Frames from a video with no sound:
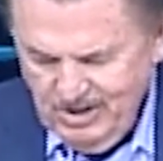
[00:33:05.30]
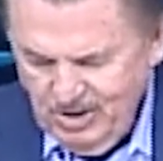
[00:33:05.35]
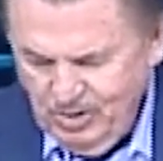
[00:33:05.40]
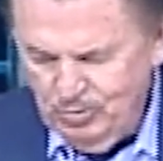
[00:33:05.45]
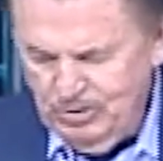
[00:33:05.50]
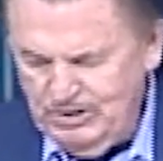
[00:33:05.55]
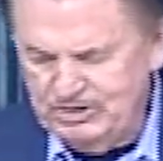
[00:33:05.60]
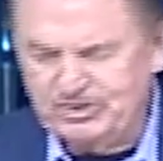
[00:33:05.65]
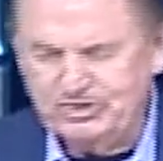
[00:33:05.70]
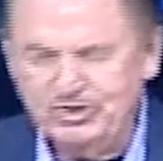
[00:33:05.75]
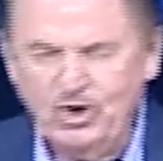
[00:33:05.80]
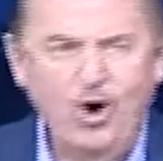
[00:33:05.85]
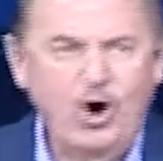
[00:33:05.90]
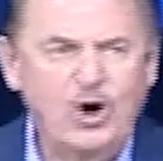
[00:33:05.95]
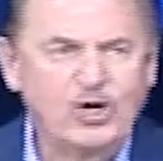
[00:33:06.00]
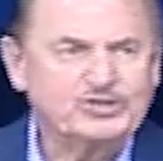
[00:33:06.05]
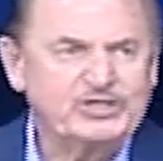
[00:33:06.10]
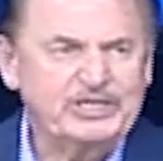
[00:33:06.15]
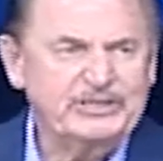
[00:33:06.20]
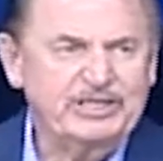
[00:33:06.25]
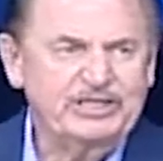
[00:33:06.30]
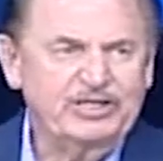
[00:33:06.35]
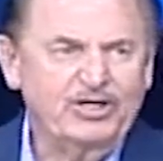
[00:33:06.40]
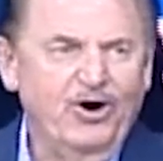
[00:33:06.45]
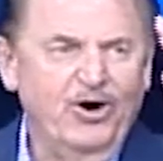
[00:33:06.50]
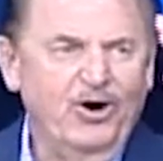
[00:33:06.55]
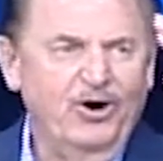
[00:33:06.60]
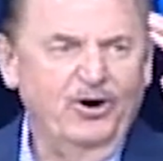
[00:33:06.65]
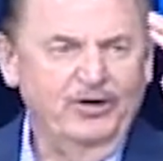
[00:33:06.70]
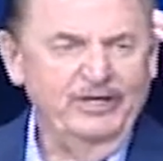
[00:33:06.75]
Rejoice in the
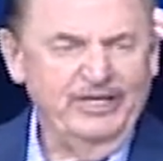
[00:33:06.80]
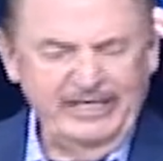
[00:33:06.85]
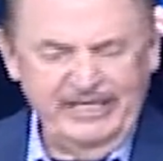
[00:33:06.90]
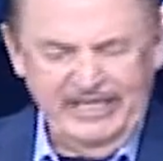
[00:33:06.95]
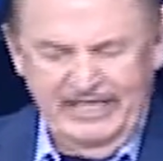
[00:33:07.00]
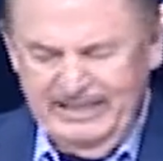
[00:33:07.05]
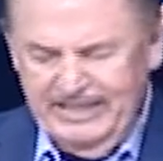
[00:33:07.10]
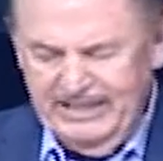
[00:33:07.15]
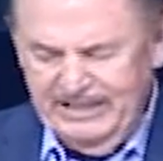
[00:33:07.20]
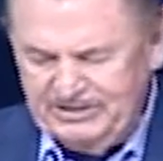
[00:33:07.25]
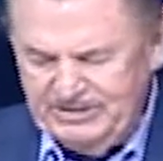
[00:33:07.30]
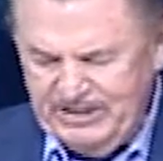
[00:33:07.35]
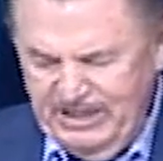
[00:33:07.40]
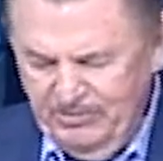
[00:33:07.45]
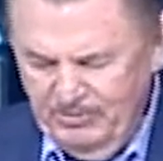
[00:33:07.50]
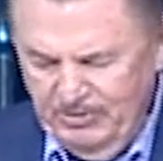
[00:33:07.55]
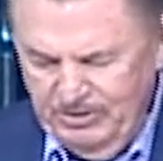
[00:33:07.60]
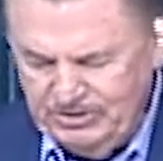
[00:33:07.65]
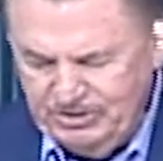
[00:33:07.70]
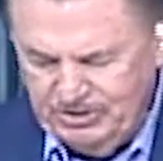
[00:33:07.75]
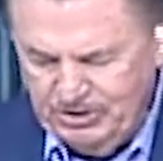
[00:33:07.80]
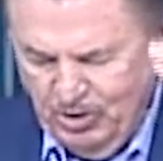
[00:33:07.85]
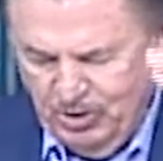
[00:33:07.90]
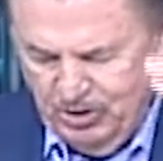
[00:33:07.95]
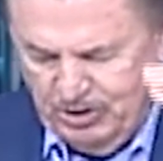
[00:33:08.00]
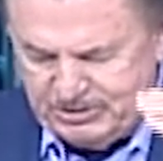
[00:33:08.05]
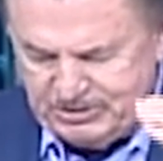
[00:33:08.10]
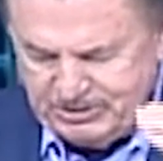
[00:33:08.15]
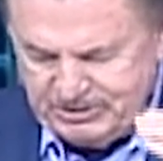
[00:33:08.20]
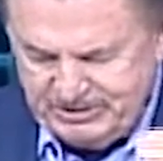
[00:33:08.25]
Lord. Again, I say
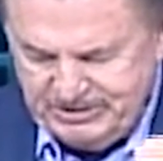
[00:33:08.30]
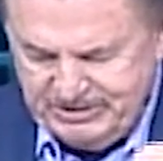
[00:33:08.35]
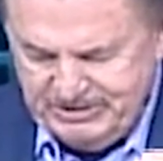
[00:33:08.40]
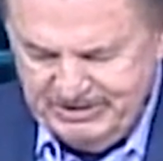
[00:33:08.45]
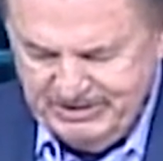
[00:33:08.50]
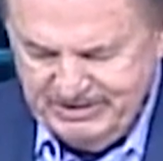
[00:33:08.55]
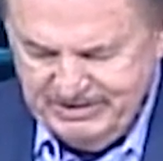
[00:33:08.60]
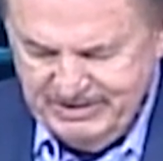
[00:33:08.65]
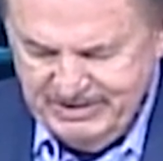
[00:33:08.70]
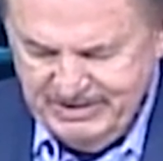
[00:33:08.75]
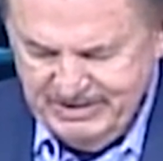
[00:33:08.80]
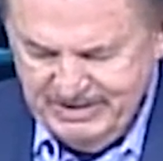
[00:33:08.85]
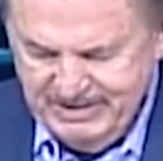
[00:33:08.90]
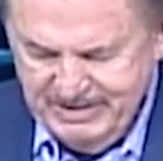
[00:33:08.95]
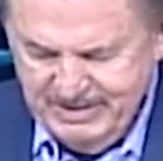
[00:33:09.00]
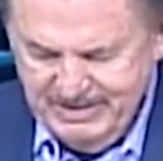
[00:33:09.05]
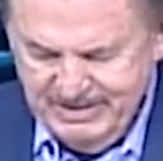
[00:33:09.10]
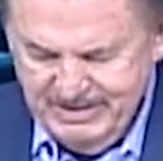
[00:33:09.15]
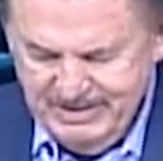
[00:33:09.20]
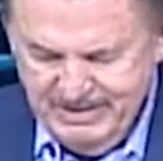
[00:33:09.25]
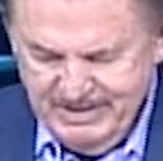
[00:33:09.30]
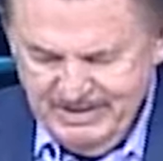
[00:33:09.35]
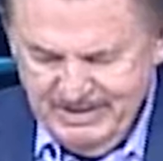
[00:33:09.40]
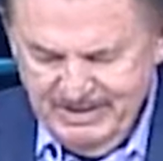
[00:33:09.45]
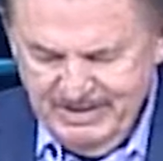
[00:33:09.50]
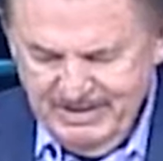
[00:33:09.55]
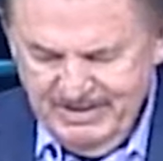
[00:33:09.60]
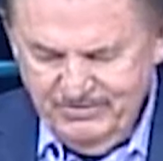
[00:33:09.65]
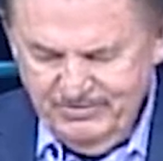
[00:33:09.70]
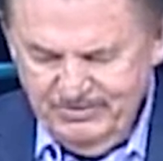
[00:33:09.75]
rejoice.
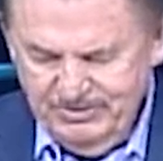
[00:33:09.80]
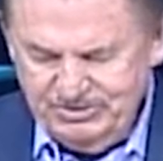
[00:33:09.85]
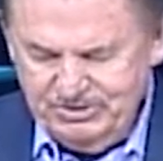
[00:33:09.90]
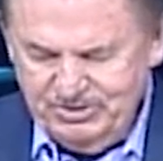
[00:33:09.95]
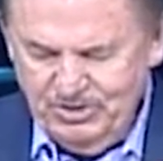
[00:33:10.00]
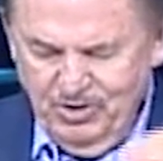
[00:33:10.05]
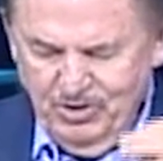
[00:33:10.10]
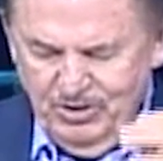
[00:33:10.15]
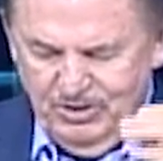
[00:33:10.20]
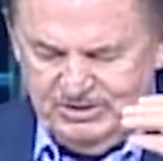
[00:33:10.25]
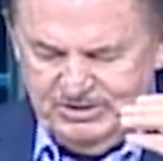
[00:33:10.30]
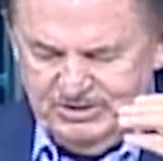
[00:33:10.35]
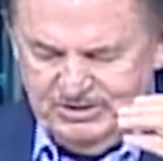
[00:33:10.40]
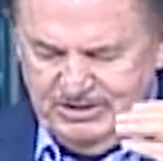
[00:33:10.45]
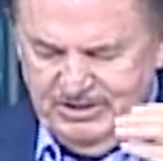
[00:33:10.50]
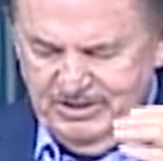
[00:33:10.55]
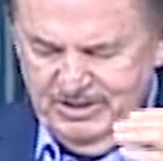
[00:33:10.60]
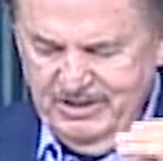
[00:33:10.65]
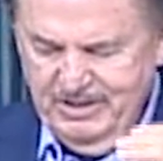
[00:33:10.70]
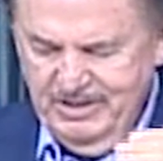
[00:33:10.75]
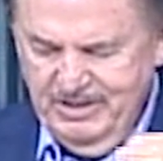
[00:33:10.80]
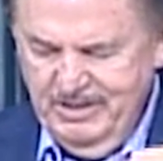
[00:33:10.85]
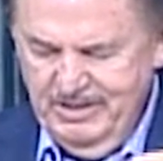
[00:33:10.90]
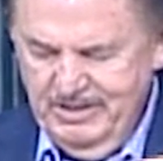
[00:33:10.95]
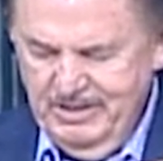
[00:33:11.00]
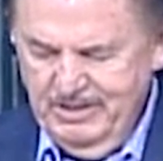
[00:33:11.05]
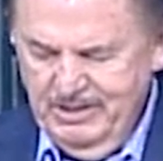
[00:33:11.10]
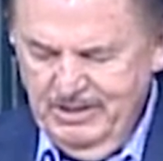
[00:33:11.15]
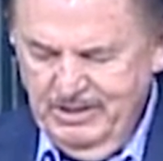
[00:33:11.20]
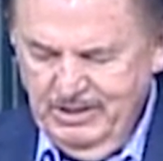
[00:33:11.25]
Rejoice.
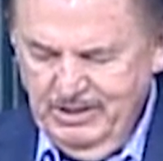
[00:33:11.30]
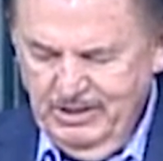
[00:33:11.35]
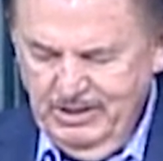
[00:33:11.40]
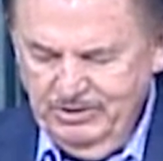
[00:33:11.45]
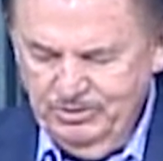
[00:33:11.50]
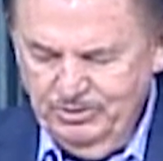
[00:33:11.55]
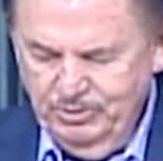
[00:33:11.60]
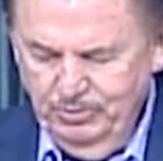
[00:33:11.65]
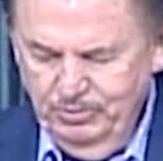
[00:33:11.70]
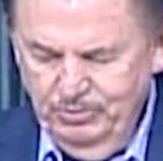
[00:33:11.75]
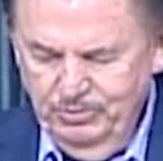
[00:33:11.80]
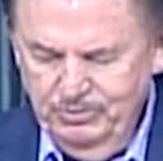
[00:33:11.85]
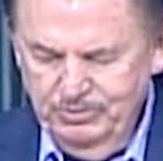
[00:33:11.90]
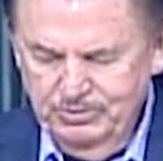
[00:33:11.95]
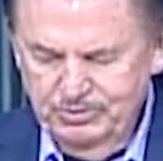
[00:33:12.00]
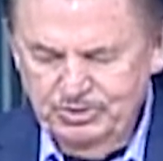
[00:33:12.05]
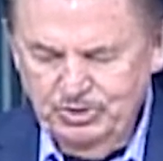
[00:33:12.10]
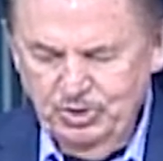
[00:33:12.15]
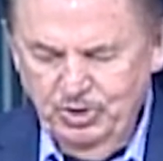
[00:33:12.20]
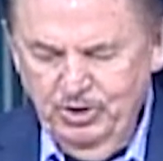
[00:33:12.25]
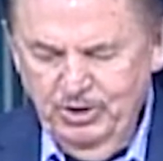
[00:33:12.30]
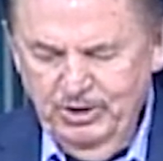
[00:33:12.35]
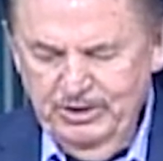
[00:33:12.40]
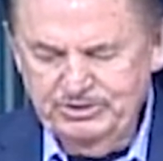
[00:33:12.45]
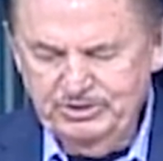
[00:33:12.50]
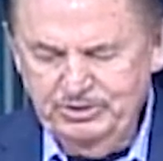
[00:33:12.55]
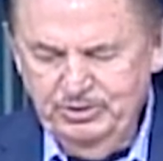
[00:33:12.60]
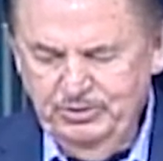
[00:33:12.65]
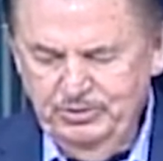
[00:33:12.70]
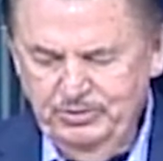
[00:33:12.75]
To joy
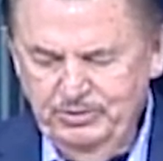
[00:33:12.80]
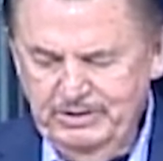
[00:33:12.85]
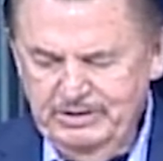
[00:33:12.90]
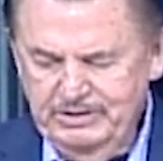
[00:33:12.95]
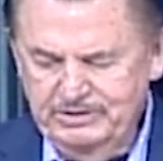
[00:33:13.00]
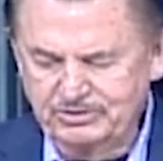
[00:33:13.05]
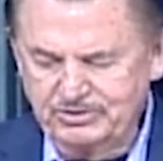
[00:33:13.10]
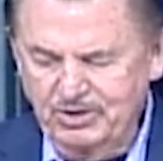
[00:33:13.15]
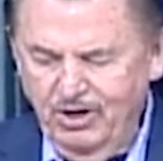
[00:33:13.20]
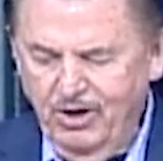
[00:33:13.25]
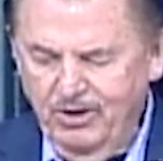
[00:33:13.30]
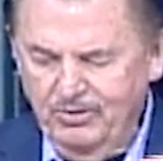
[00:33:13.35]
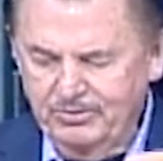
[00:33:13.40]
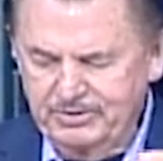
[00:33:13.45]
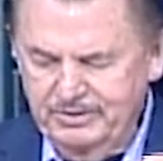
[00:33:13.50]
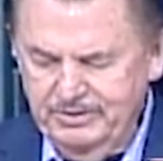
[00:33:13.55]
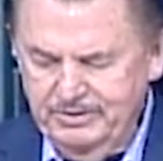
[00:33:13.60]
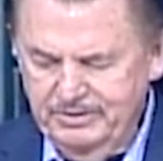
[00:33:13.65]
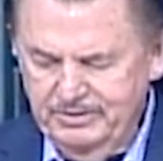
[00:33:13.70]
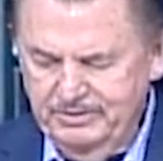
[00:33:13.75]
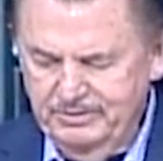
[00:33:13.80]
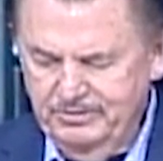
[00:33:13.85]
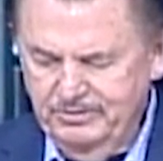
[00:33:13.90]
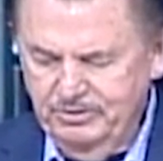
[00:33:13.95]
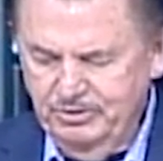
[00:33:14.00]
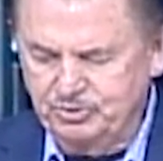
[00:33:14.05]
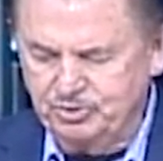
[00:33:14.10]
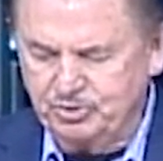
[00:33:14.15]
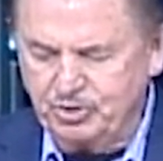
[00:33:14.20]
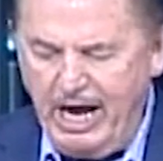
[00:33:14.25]
is to exalt,
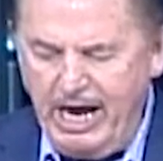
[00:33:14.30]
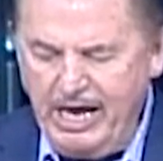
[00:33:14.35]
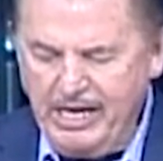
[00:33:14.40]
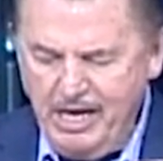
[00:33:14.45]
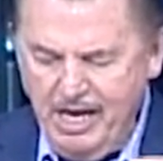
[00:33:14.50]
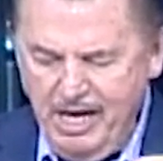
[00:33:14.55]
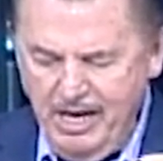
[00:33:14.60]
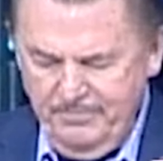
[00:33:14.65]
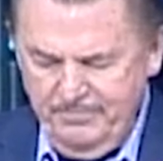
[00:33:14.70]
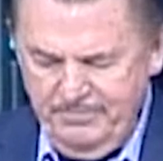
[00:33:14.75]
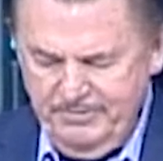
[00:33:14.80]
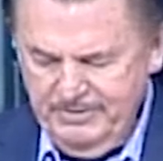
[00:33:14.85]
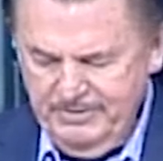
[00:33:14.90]
to triumph,